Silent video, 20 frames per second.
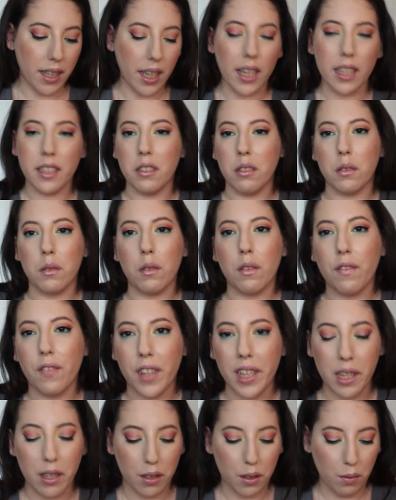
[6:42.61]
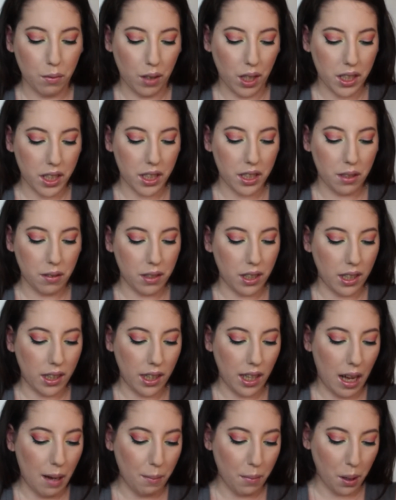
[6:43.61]
Yes, those are finger swatches, so it's a
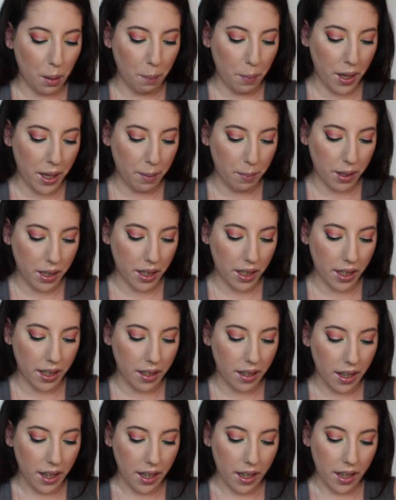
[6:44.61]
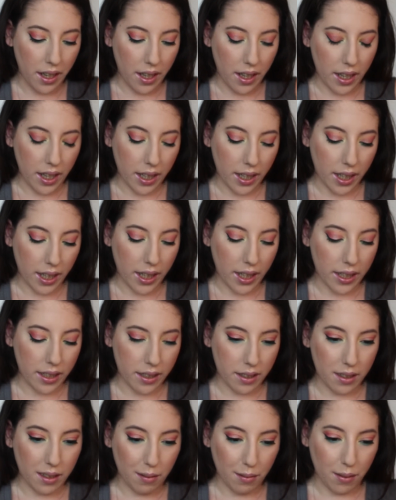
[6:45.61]
lot more pigmented. Can I
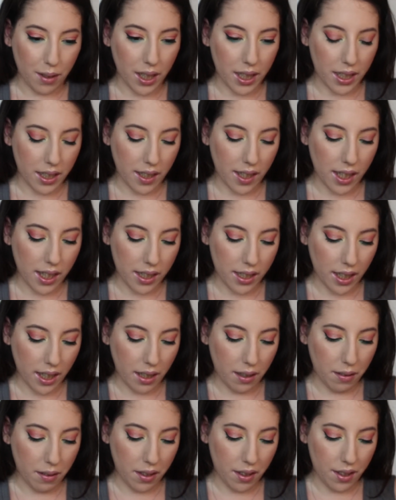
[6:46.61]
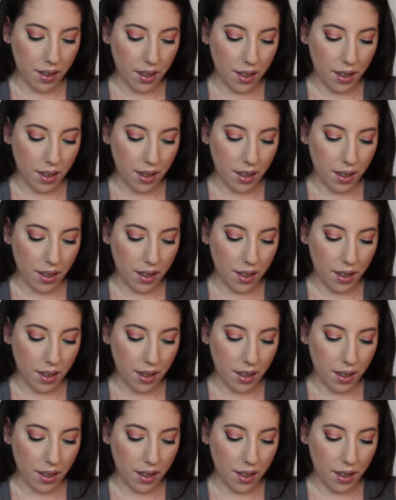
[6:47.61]
swatch these out?